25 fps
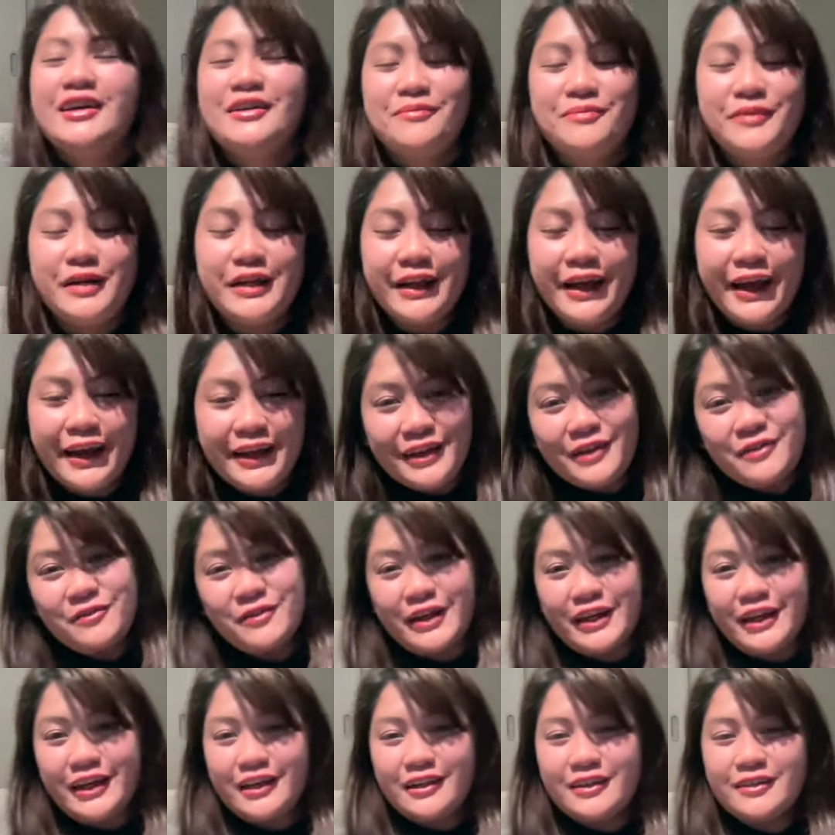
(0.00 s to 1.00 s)
But
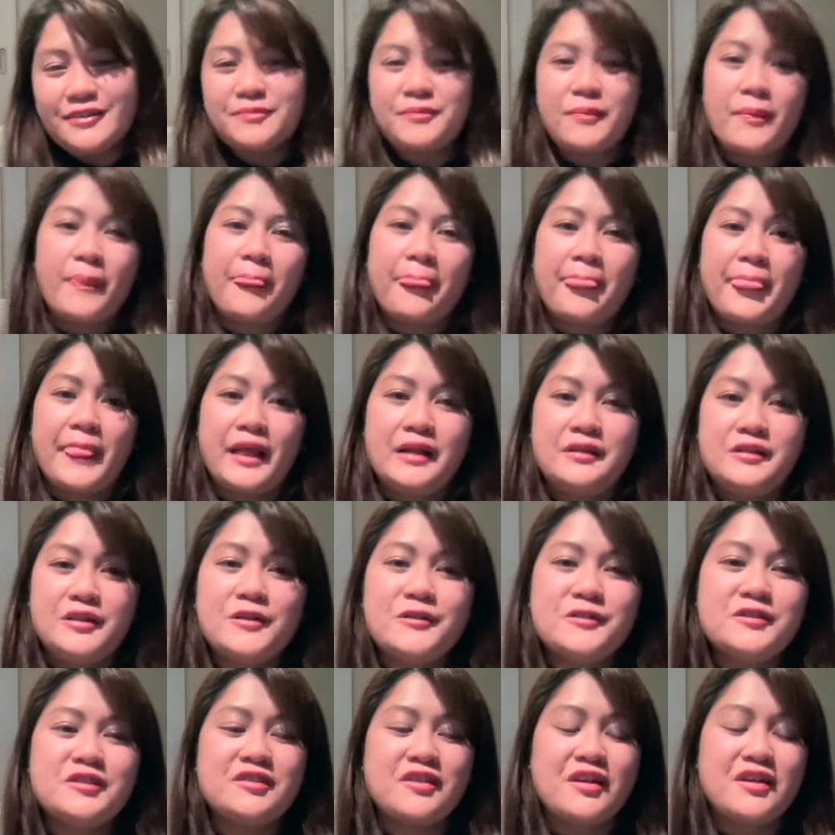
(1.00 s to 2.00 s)
anyway,
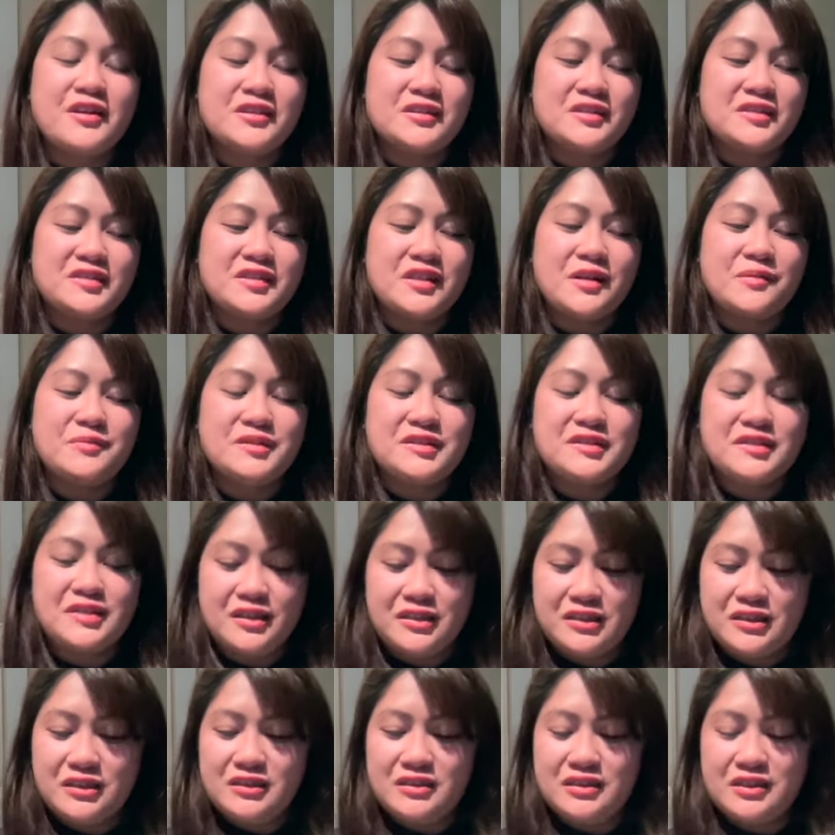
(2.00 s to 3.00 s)
those are some
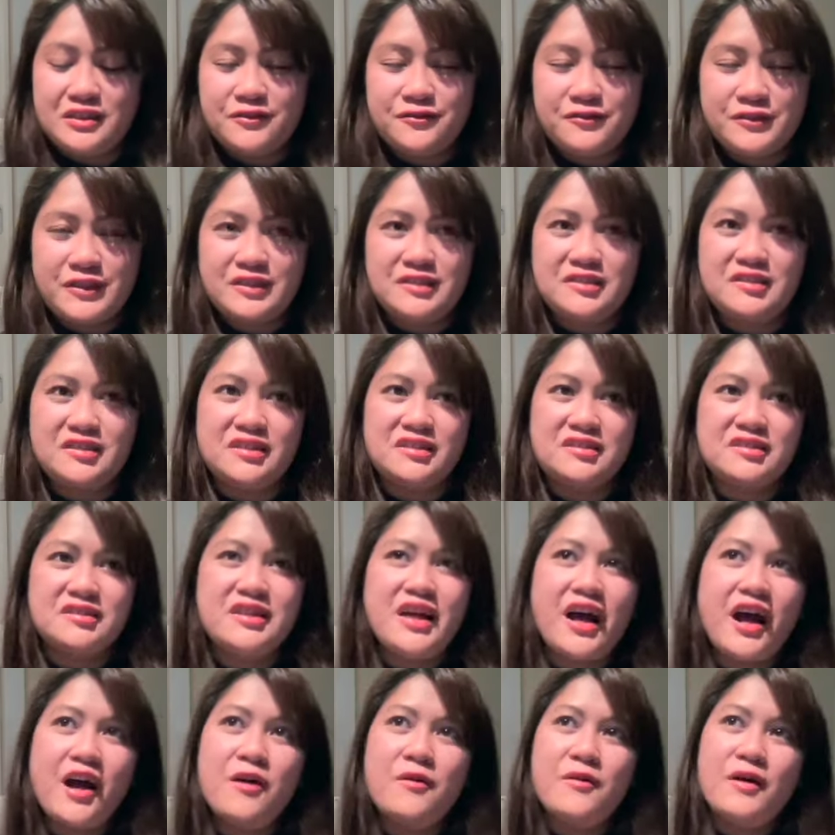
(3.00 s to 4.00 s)
subtle differences.
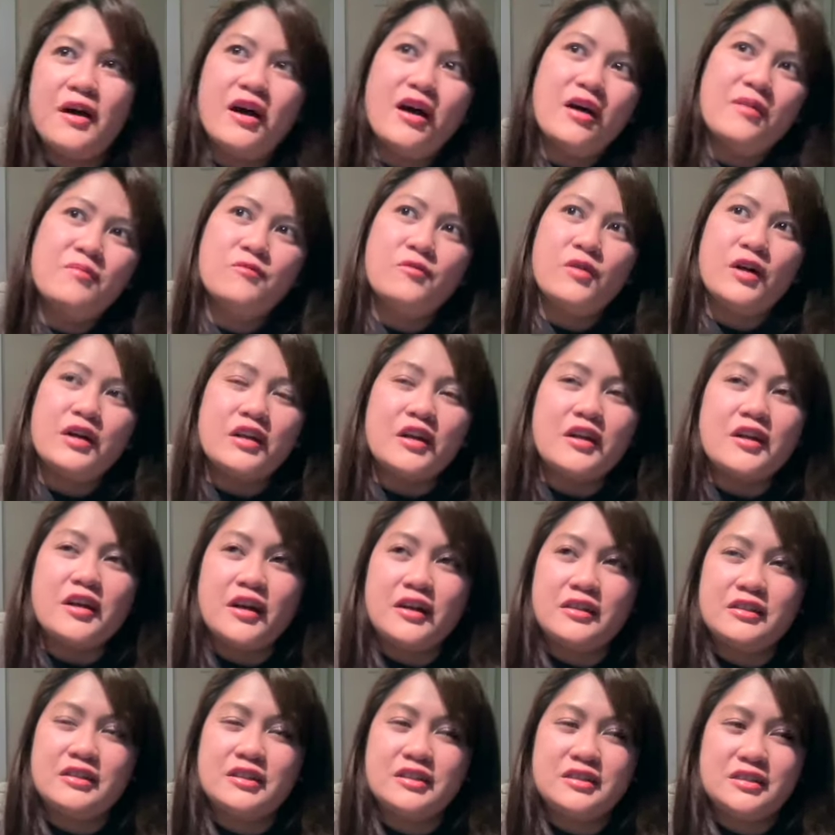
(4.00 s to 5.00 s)
Now, what are
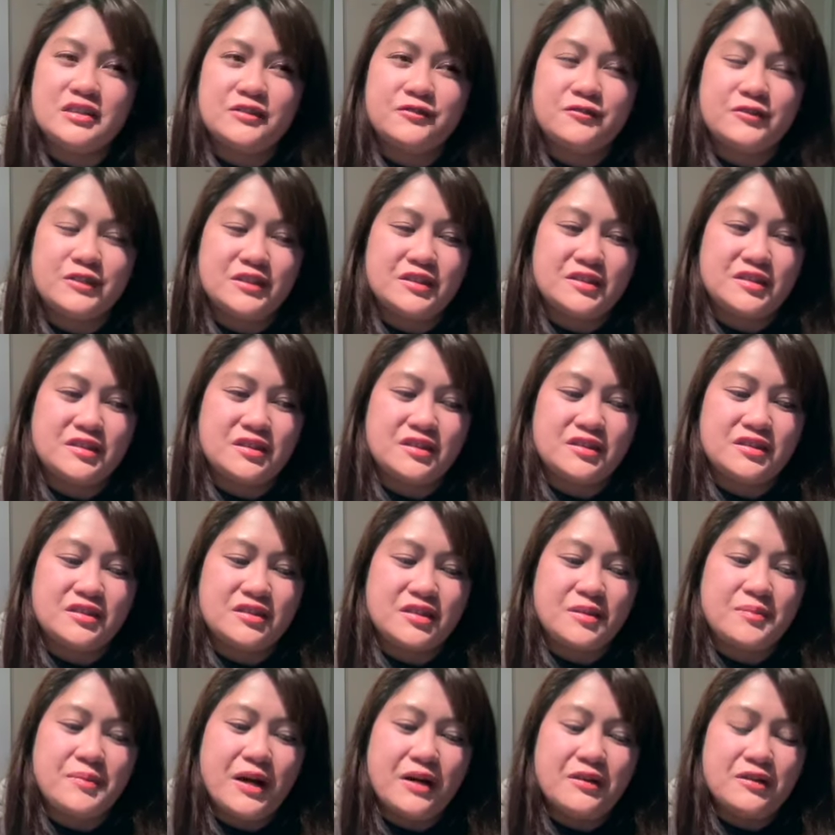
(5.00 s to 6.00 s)
other differences
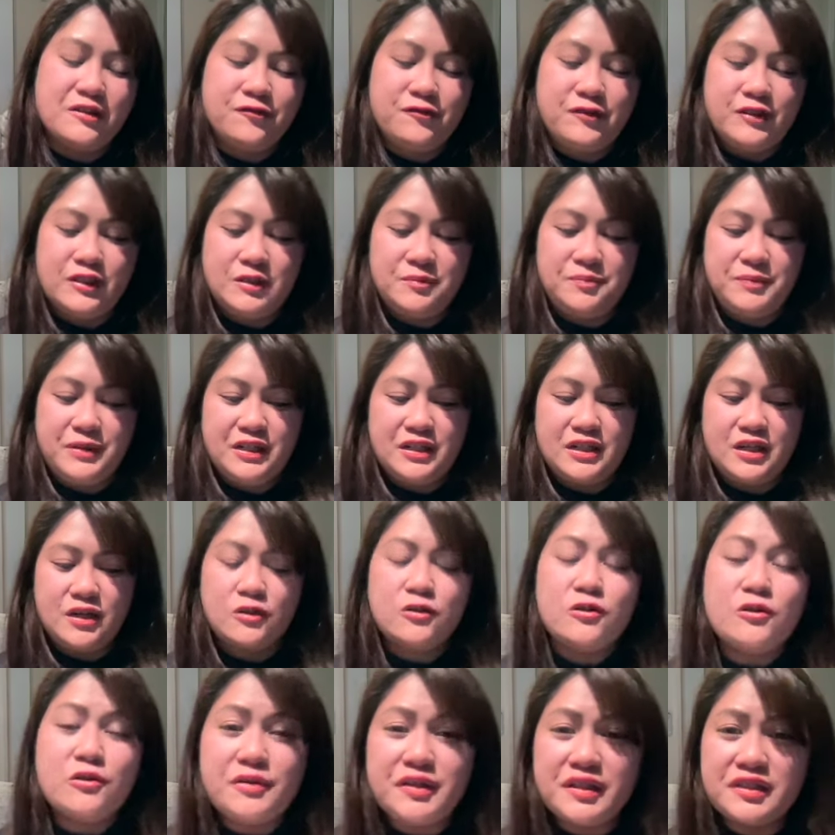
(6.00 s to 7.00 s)
about a Filipina
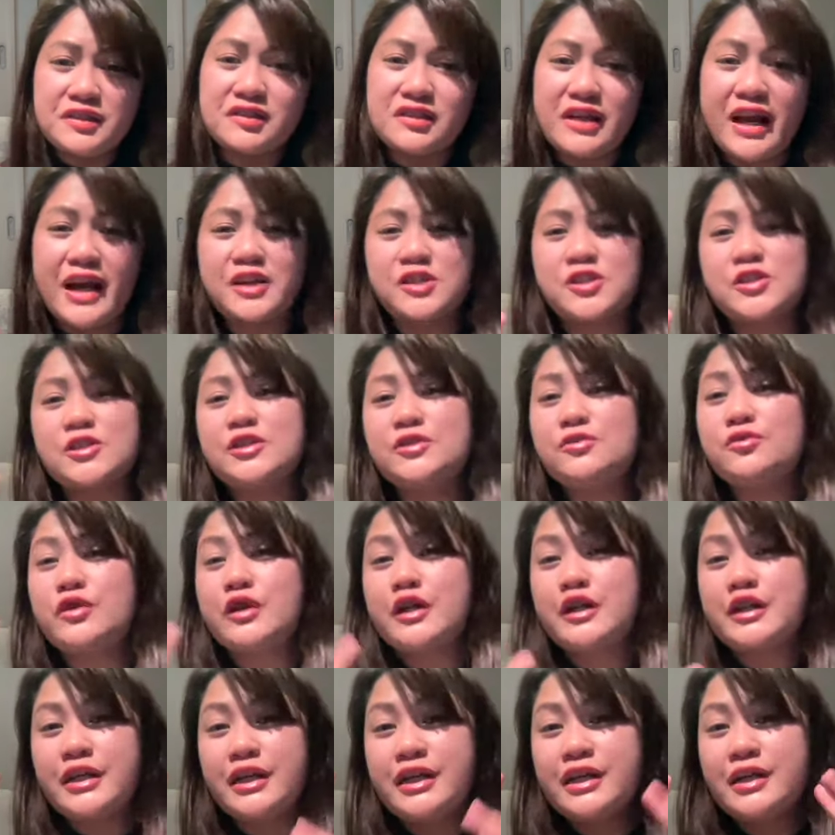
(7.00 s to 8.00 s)
who is actually
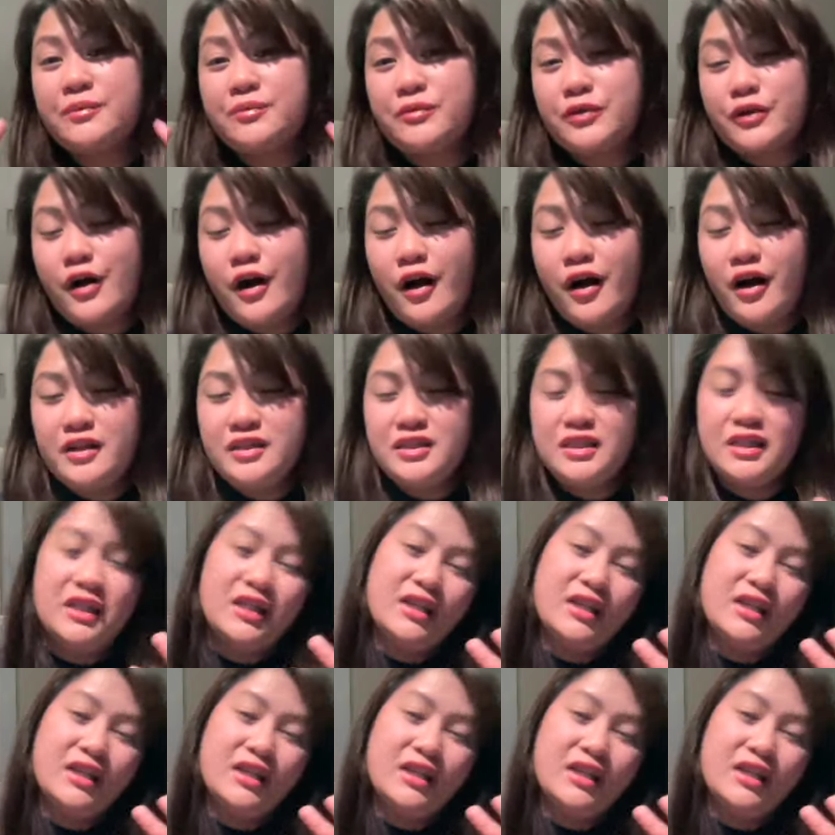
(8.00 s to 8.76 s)
working abroad